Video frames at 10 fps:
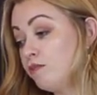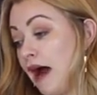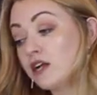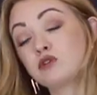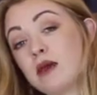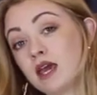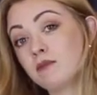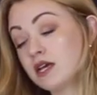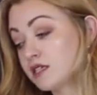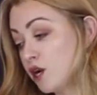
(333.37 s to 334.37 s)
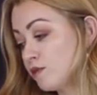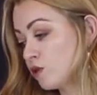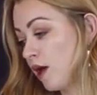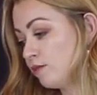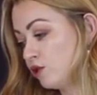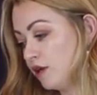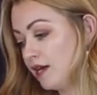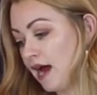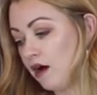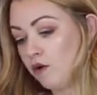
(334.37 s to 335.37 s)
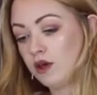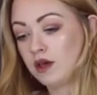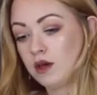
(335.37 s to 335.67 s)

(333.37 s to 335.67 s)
batch making my syrups the way I'm doing it now.